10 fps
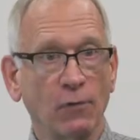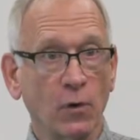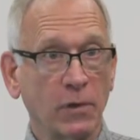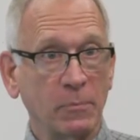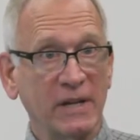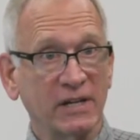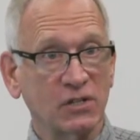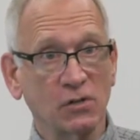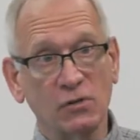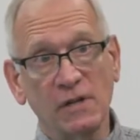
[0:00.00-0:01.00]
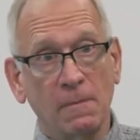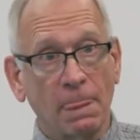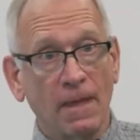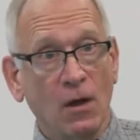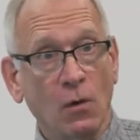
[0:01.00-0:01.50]
have orthopedic surgery,
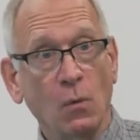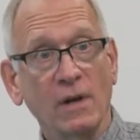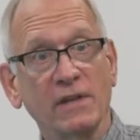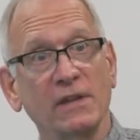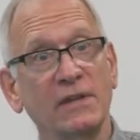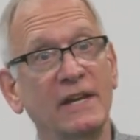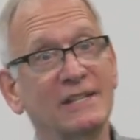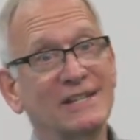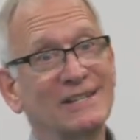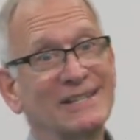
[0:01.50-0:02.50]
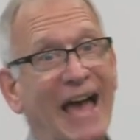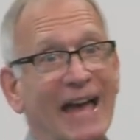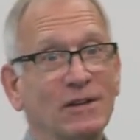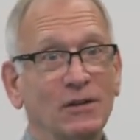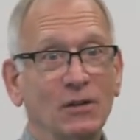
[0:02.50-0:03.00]
one of the things is
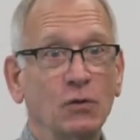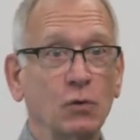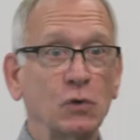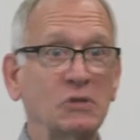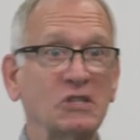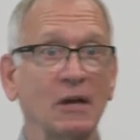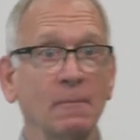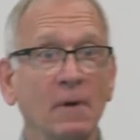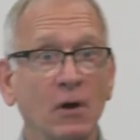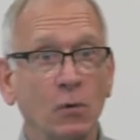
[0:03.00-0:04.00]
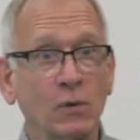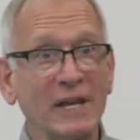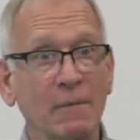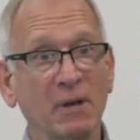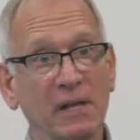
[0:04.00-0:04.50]
that gruesome
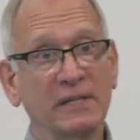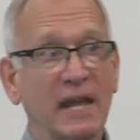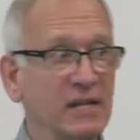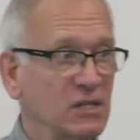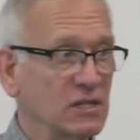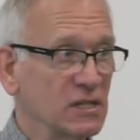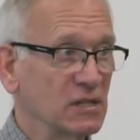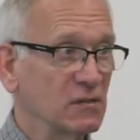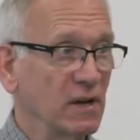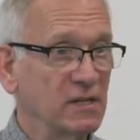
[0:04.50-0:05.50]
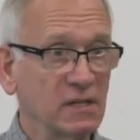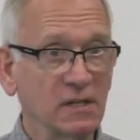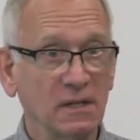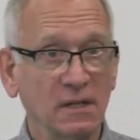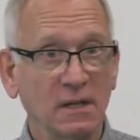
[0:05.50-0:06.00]
rehabilitation situation.
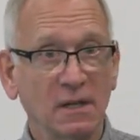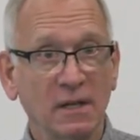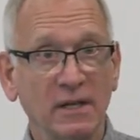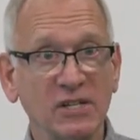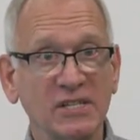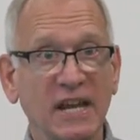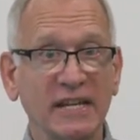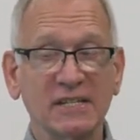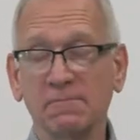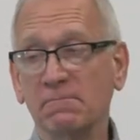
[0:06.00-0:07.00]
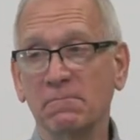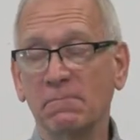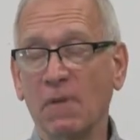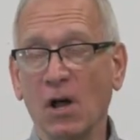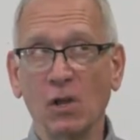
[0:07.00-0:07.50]
It just takes
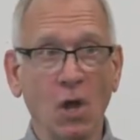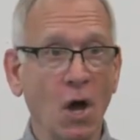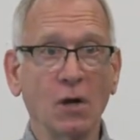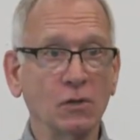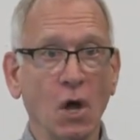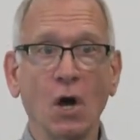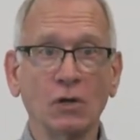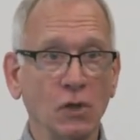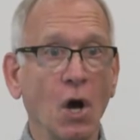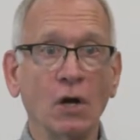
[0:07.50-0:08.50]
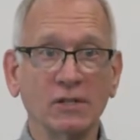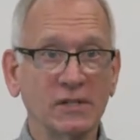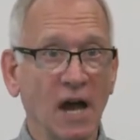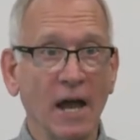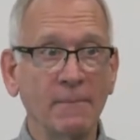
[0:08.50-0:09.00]
a long, long, long
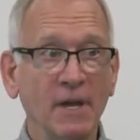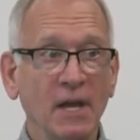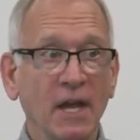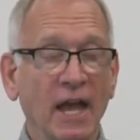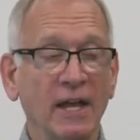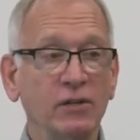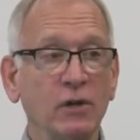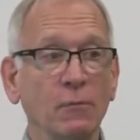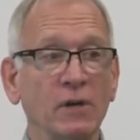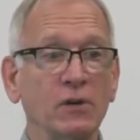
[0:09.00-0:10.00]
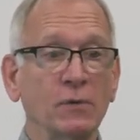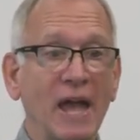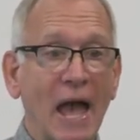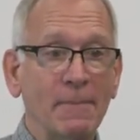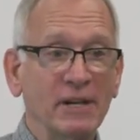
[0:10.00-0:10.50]
time. And you, when you're
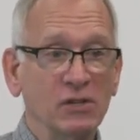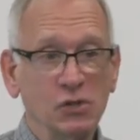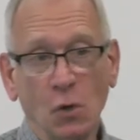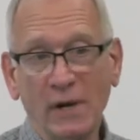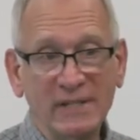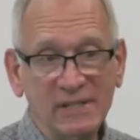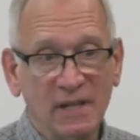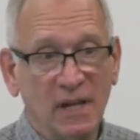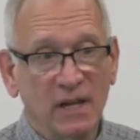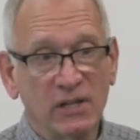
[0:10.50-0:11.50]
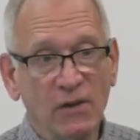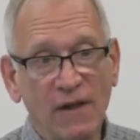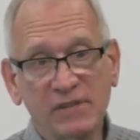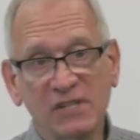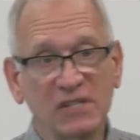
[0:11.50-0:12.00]
rehabbing joints you
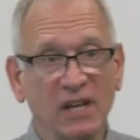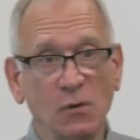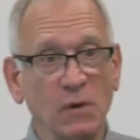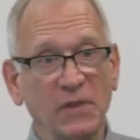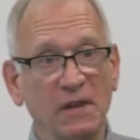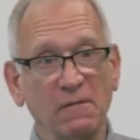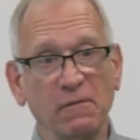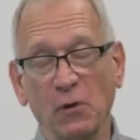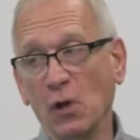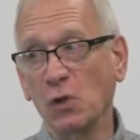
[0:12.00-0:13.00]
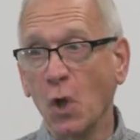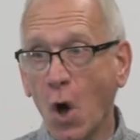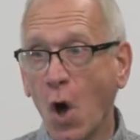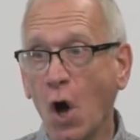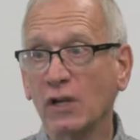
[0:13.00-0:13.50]
have to stick with it for a
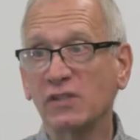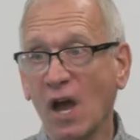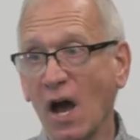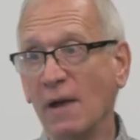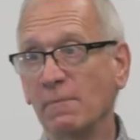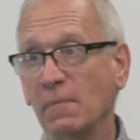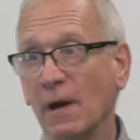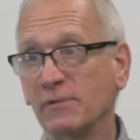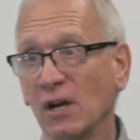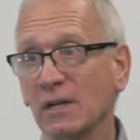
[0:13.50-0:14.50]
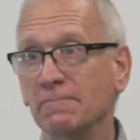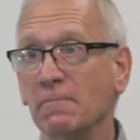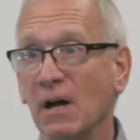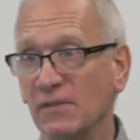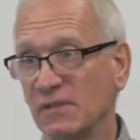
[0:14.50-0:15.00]
long time. I'm talking
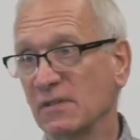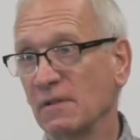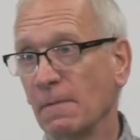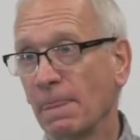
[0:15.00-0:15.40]
months.